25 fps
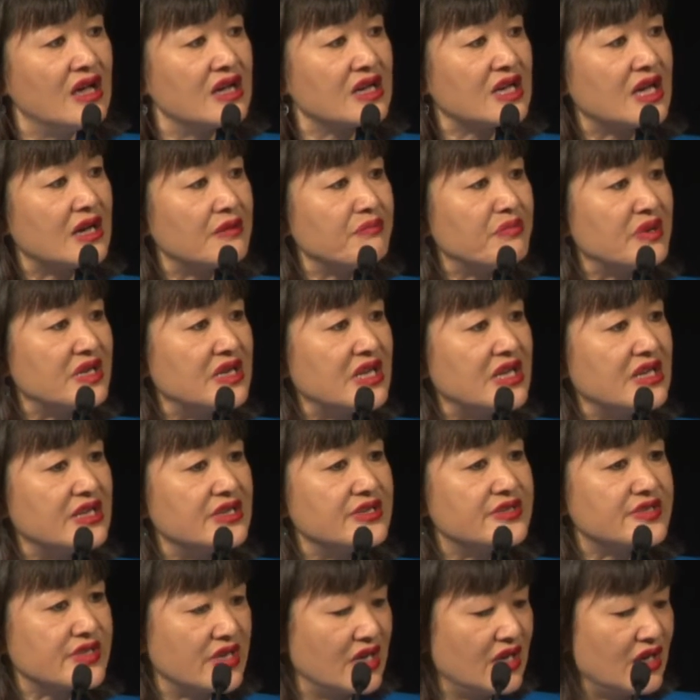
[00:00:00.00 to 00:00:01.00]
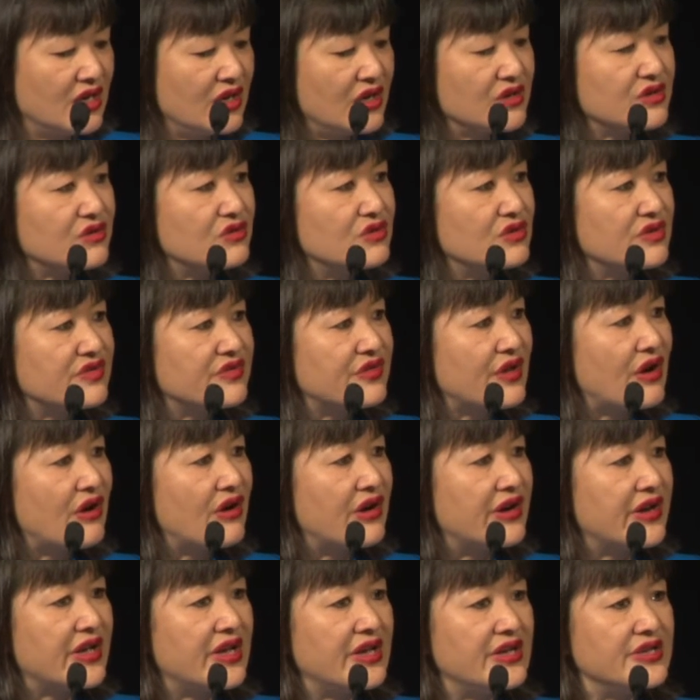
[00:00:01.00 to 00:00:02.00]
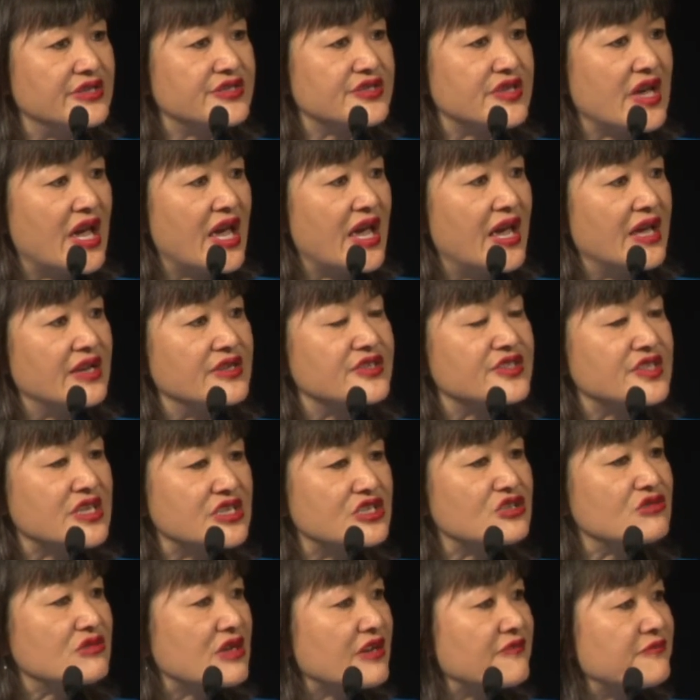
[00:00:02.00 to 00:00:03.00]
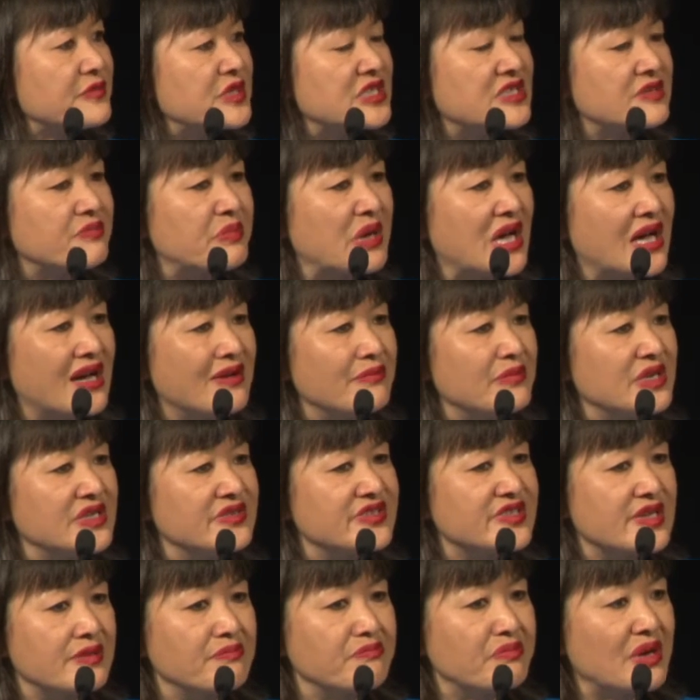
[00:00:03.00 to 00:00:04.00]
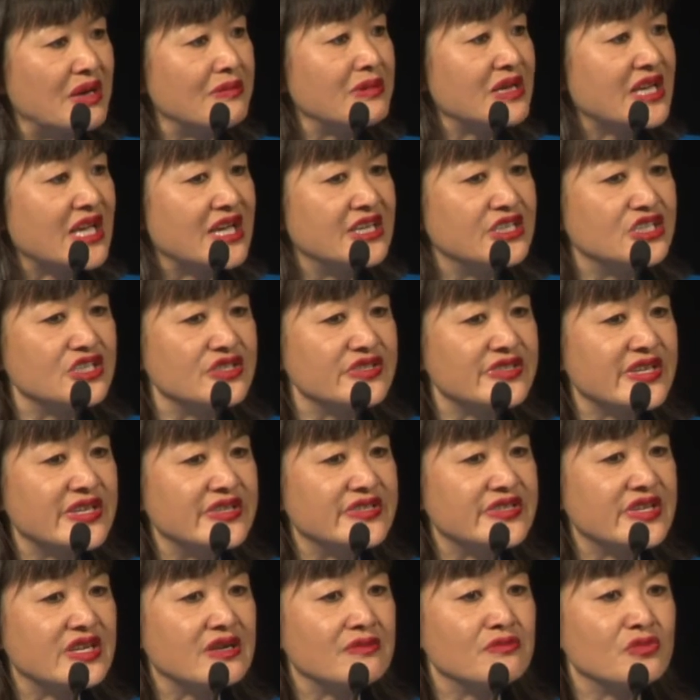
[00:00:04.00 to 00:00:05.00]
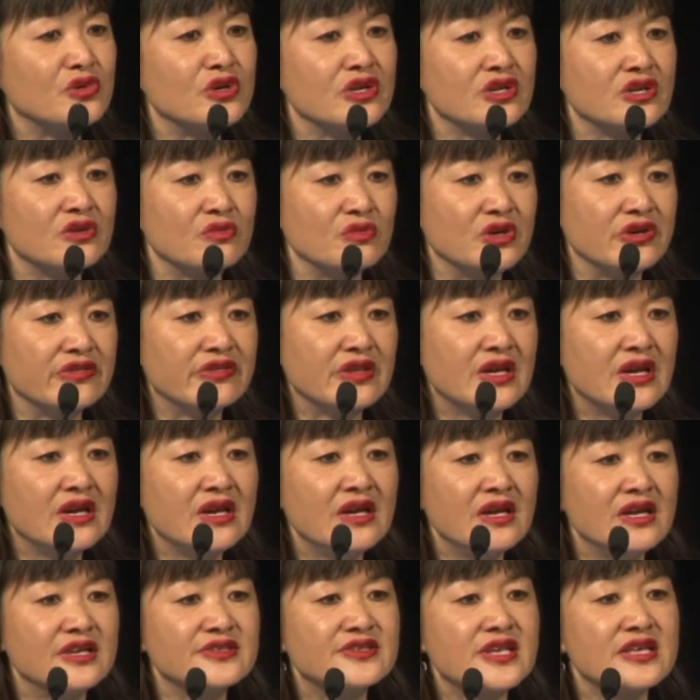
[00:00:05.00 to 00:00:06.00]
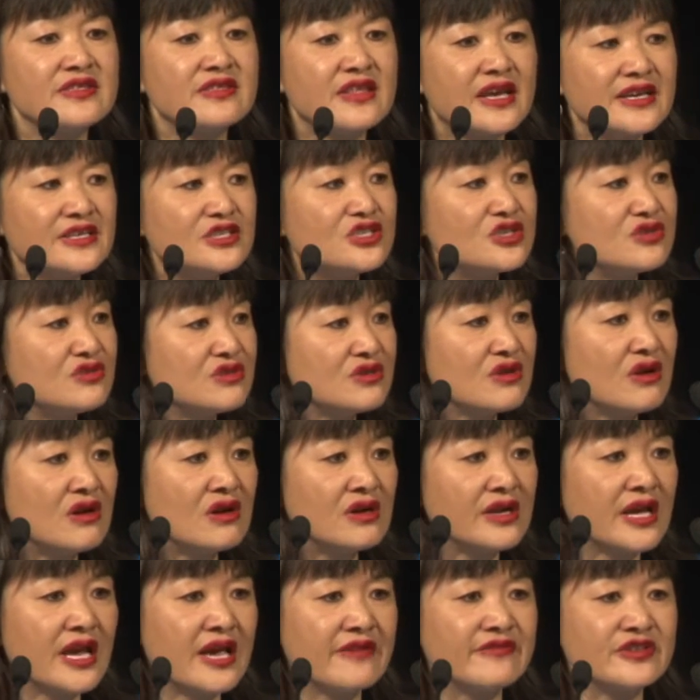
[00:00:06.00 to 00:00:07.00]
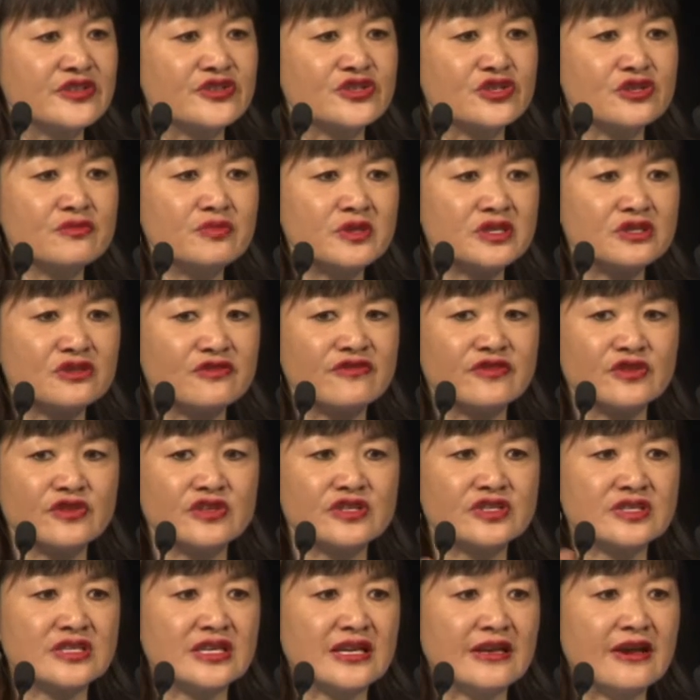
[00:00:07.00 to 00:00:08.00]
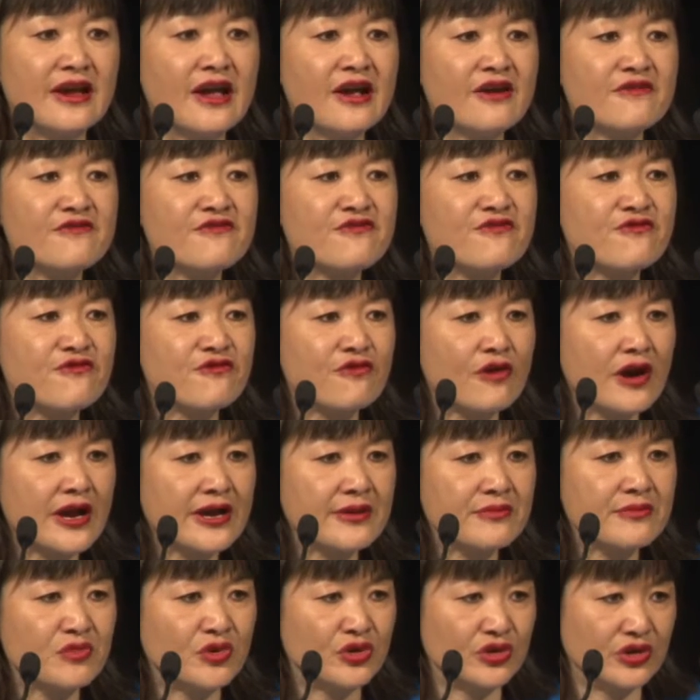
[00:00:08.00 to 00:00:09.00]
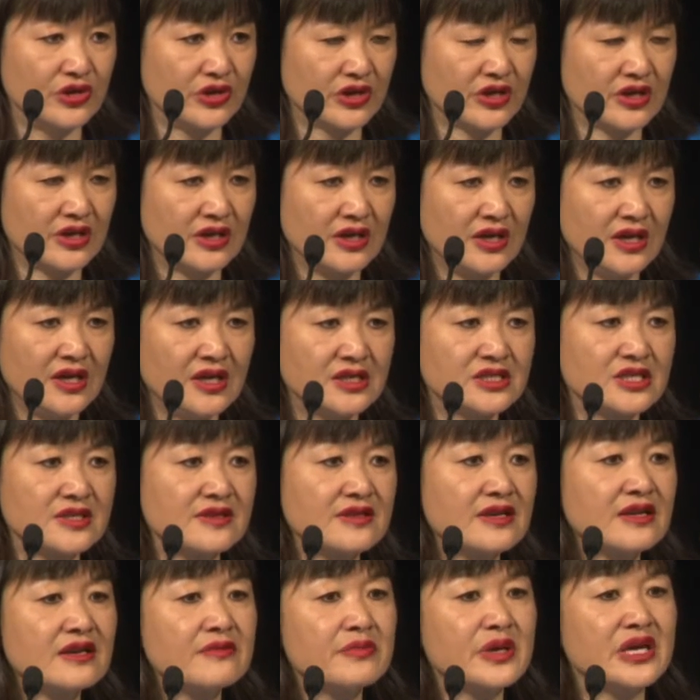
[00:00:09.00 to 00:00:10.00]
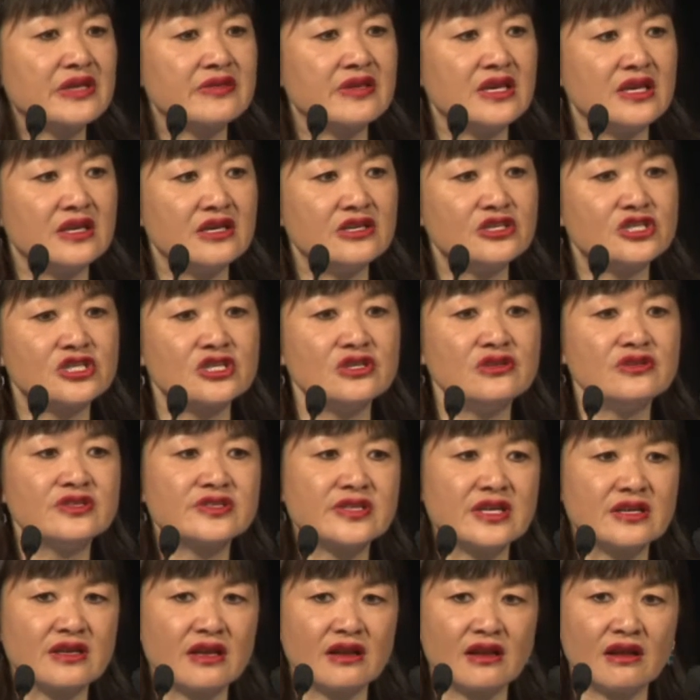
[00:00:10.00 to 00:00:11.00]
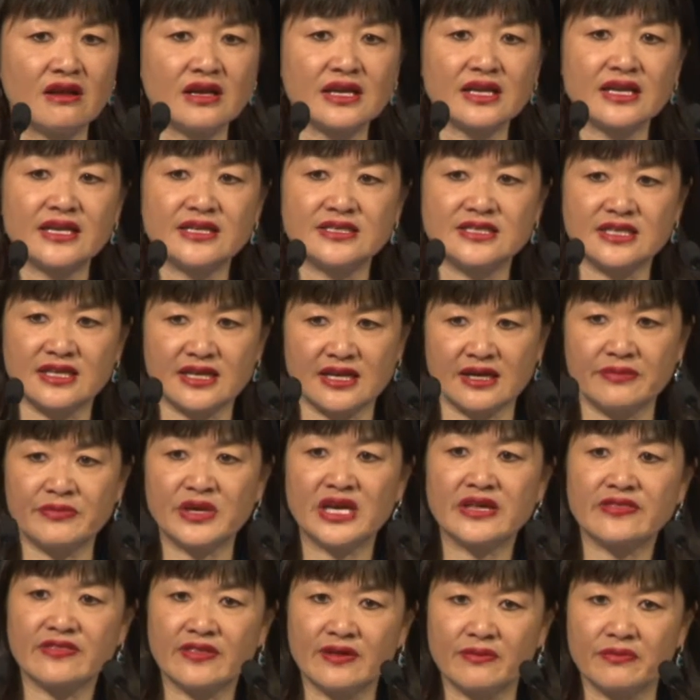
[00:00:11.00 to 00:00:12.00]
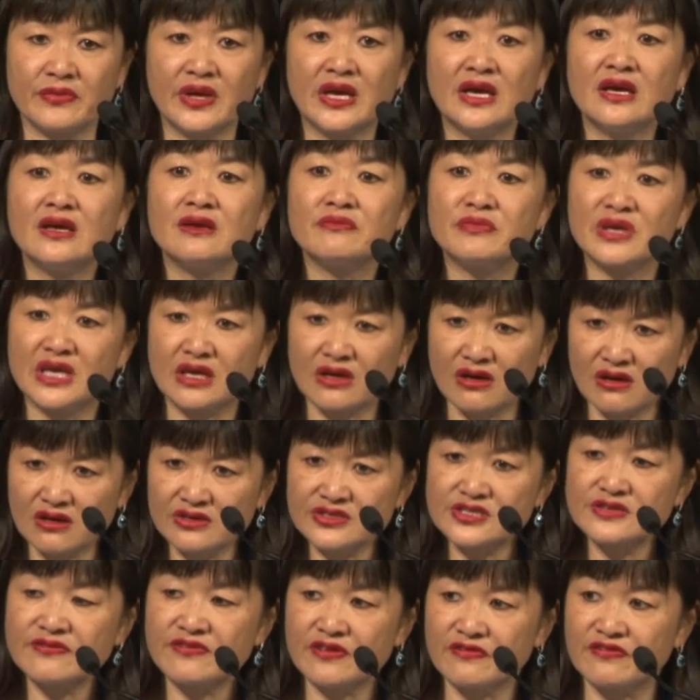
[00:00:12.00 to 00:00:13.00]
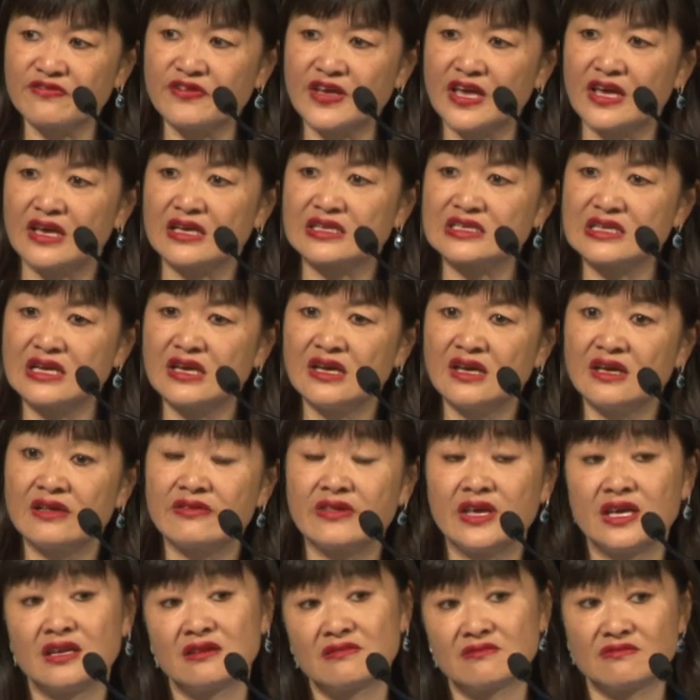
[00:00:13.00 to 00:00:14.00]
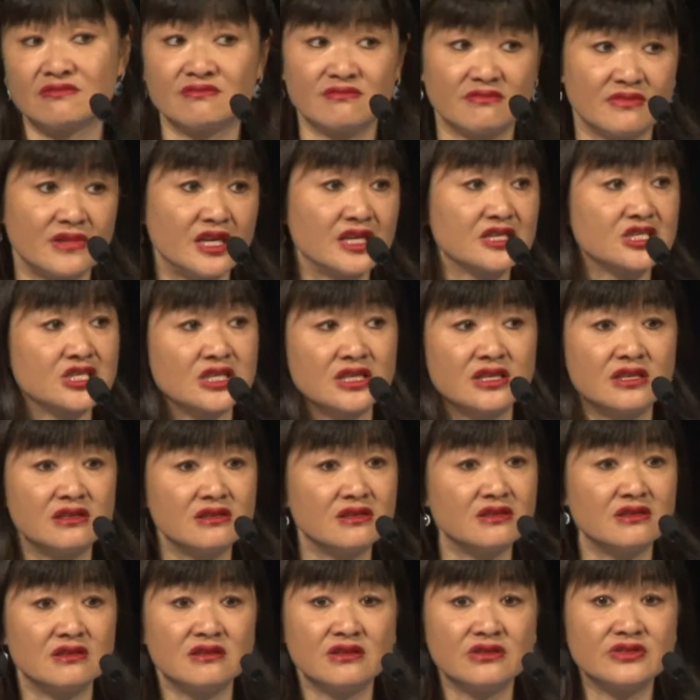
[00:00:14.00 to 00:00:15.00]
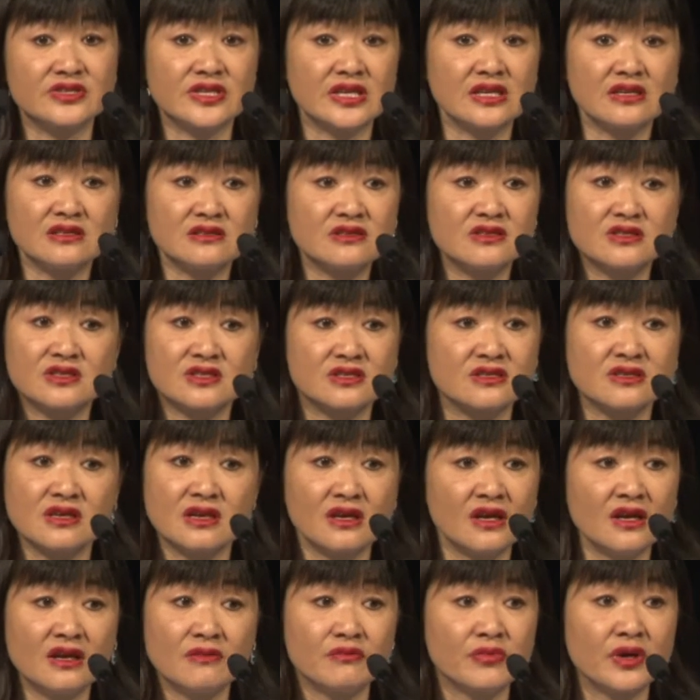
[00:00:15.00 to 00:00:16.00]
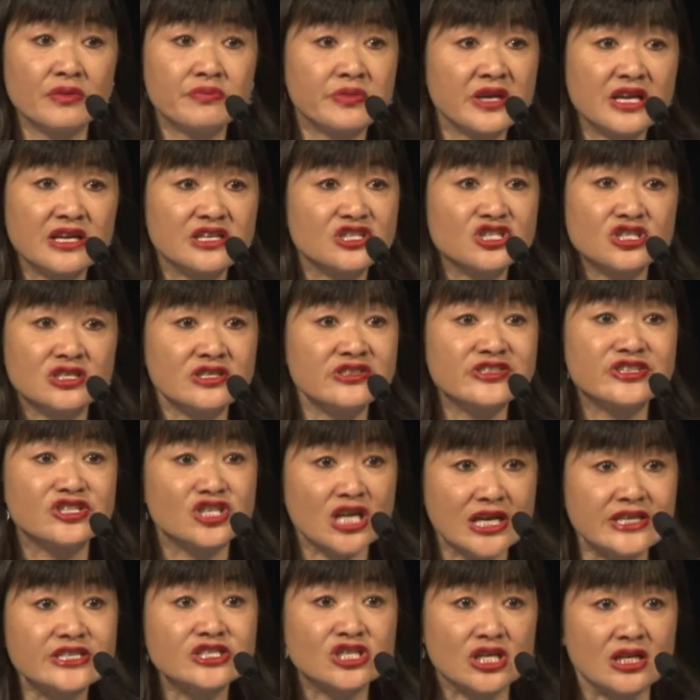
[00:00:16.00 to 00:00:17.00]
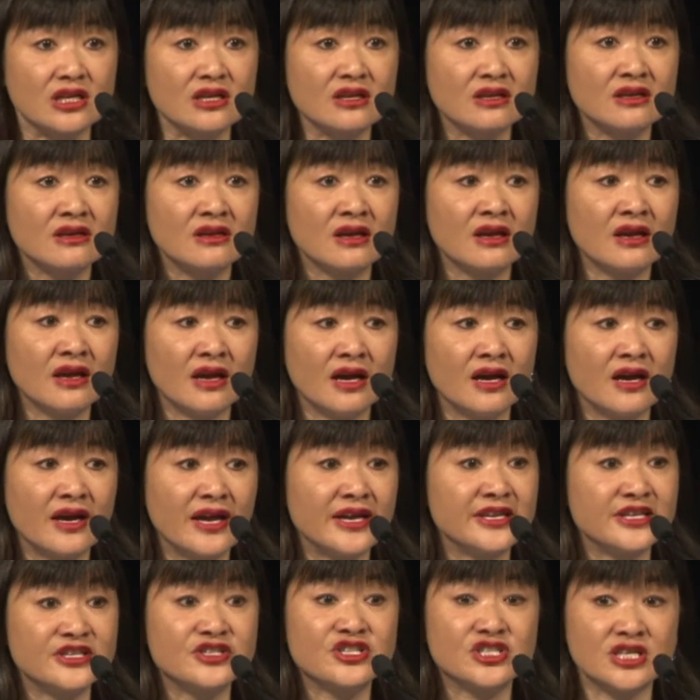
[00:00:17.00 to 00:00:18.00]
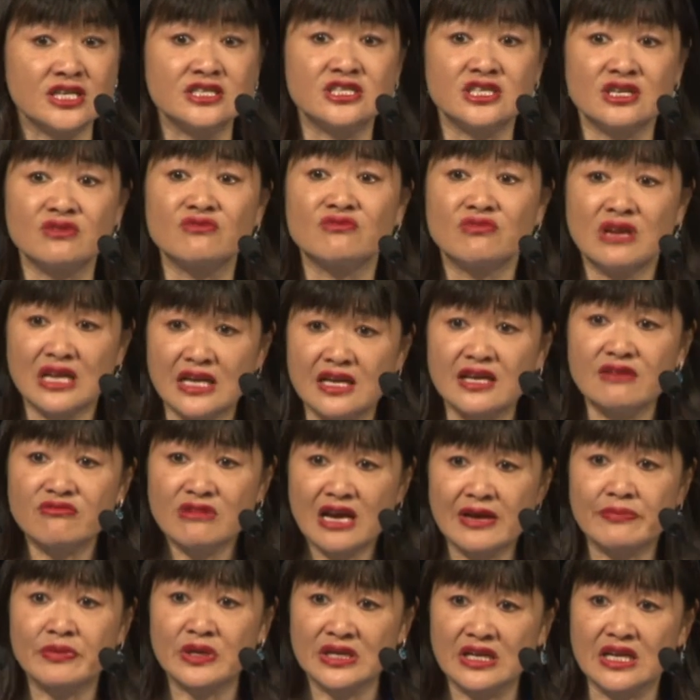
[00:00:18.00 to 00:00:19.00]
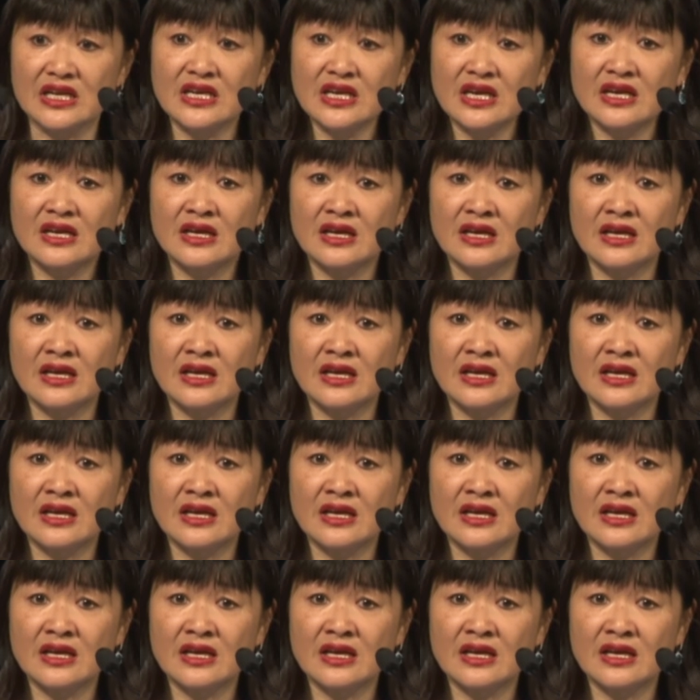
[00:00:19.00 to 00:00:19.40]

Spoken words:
companies, local authorities and central government departments and public agencies that I'm working with is that they do not have a super diversity framework to think about the issues that are likely to come at them because of the fact that actually New Zealand's population is changing and it's changing really rapidly.